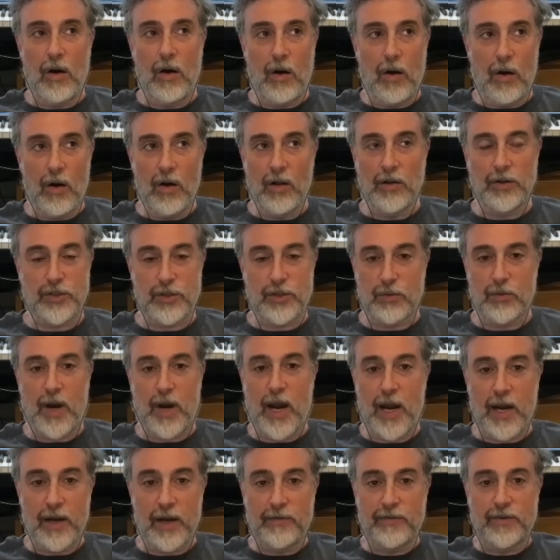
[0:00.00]
all
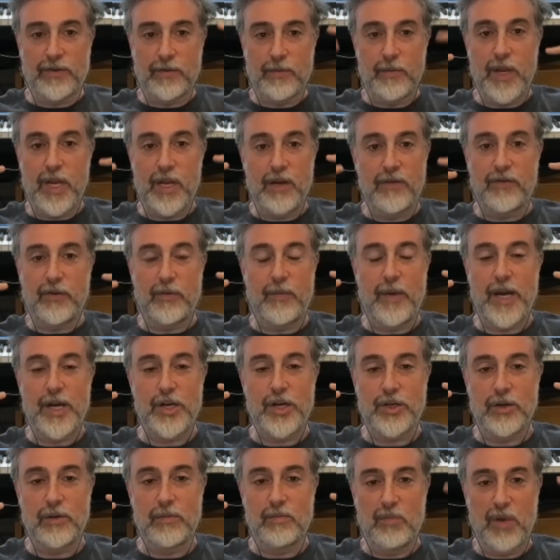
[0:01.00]
derives from
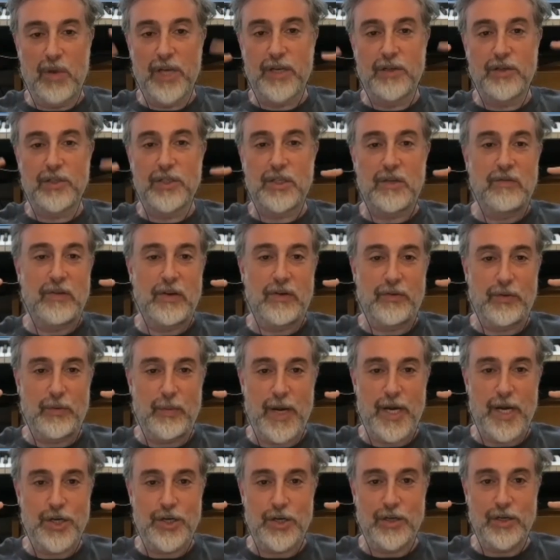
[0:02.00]
information, bundles of
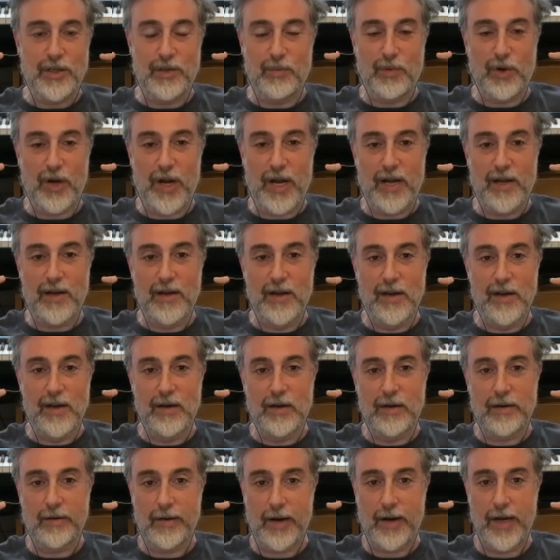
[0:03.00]
information in the brain,
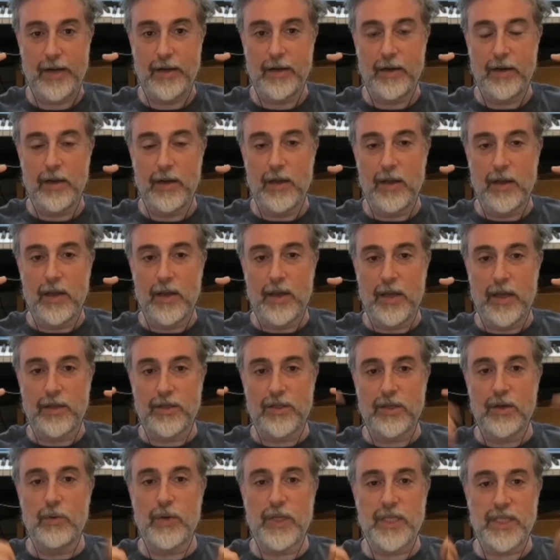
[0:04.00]
right? And
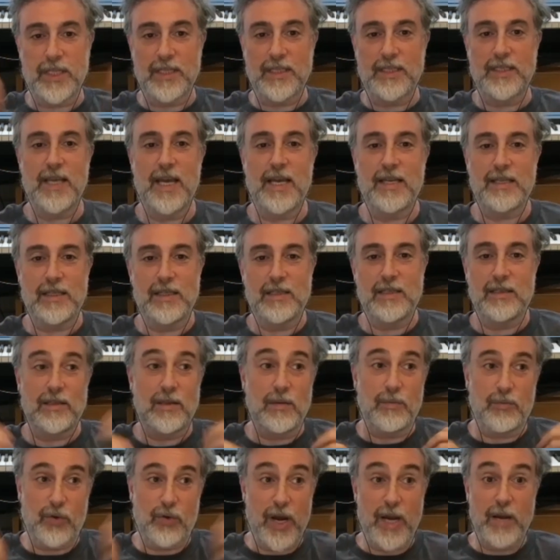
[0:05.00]
so what this says is
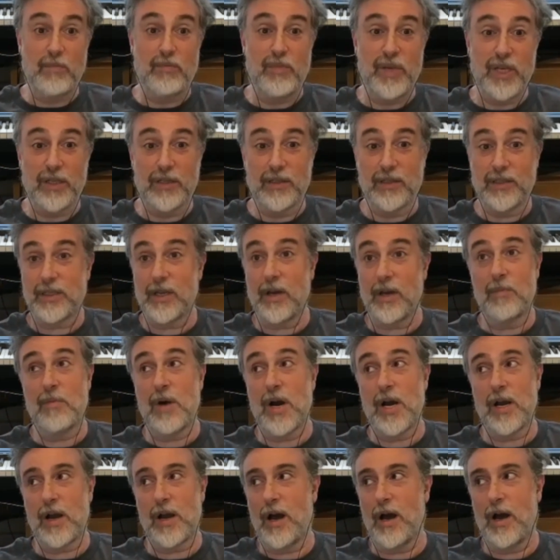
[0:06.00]
the brain builds
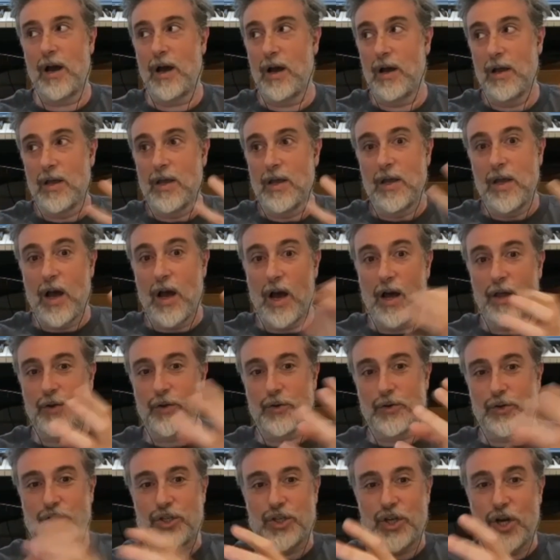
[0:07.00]
among
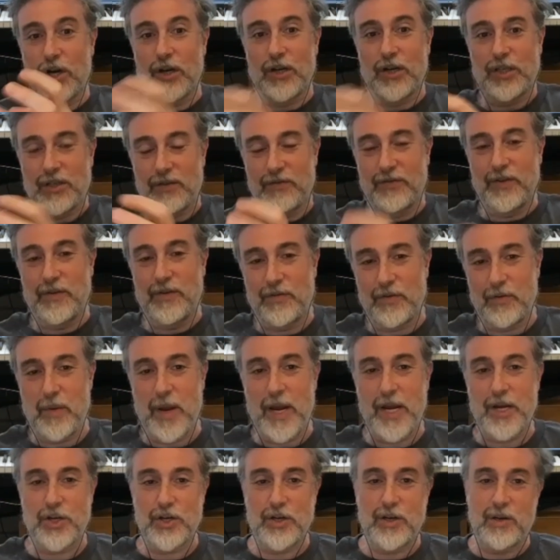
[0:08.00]
other chunks of
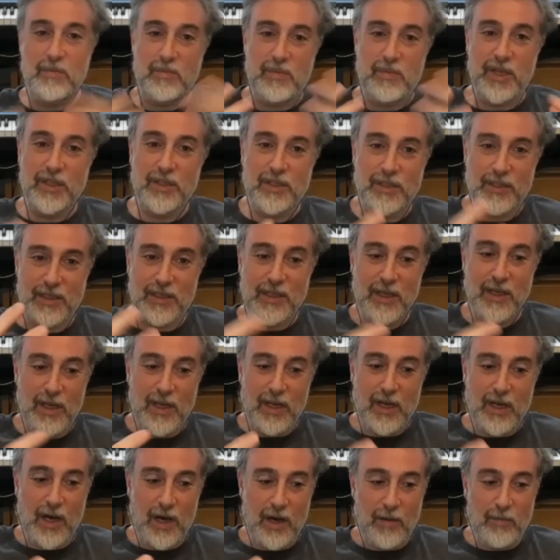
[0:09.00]
information. It builds
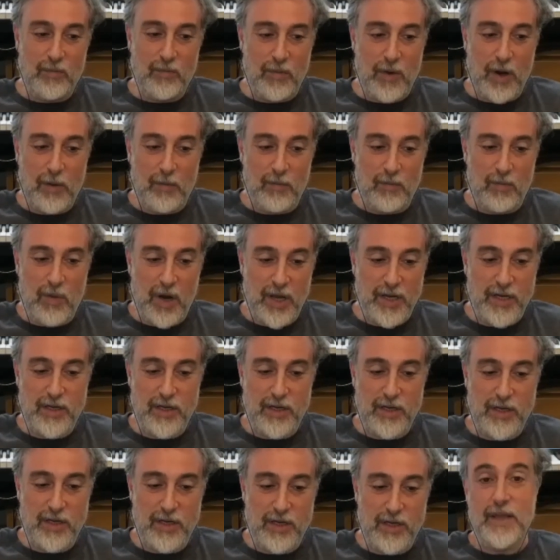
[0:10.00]
a, a
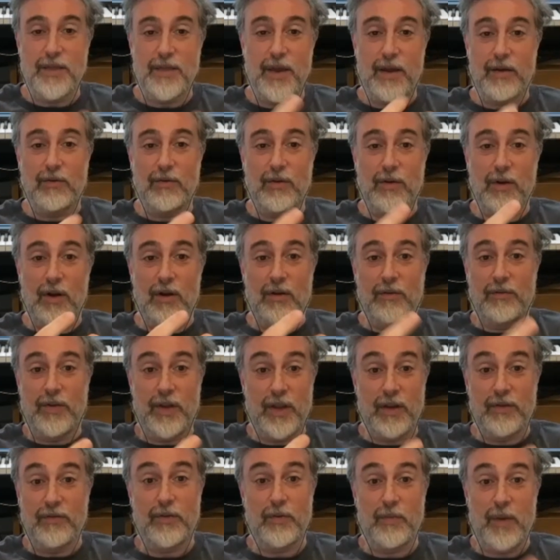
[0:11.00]
bundle that of
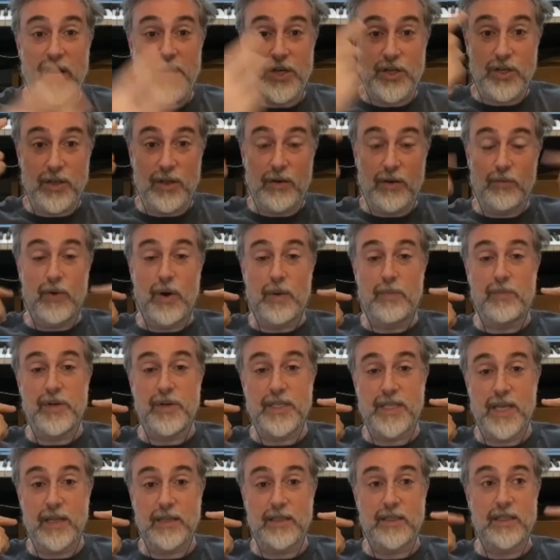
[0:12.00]
information that
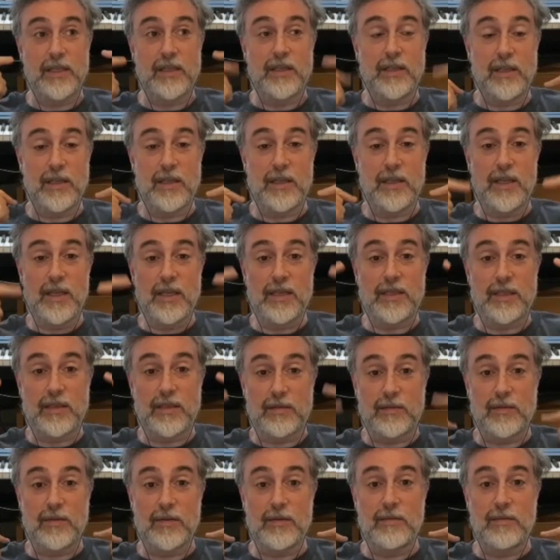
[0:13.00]
represents this